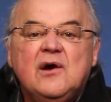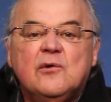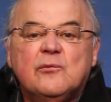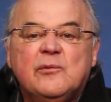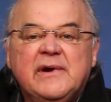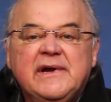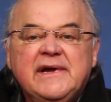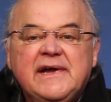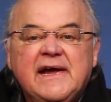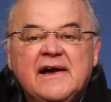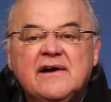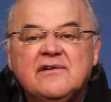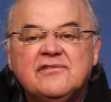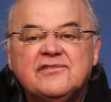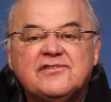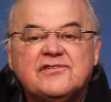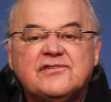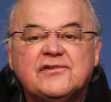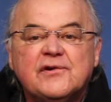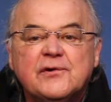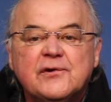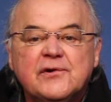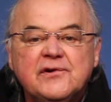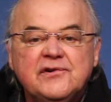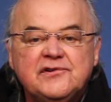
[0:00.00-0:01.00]
we have
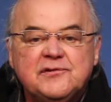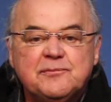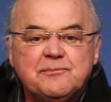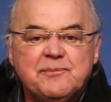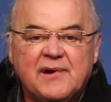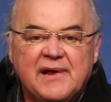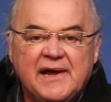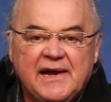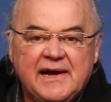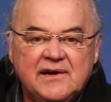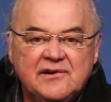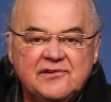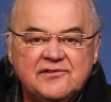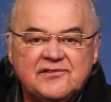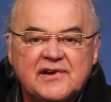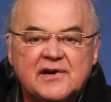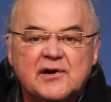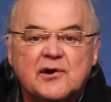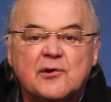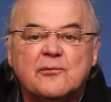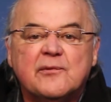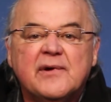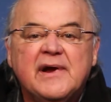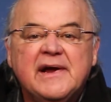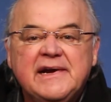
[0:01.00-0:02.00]
surge plans that
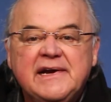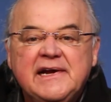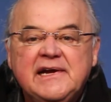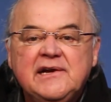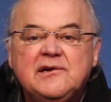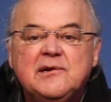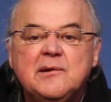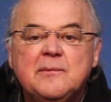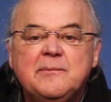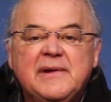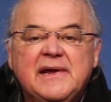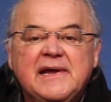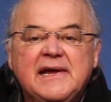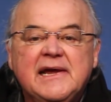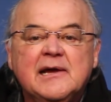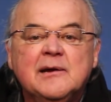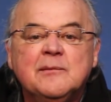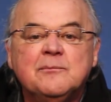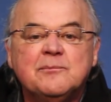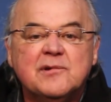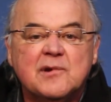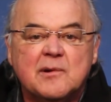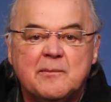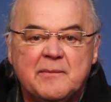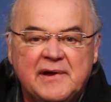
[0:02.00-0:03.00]
are ready to be
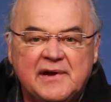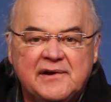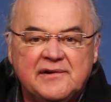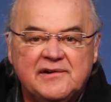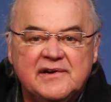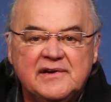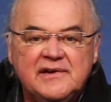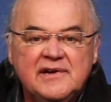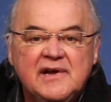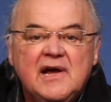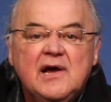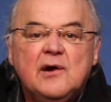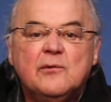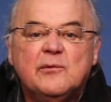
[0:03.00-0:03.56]
implemented,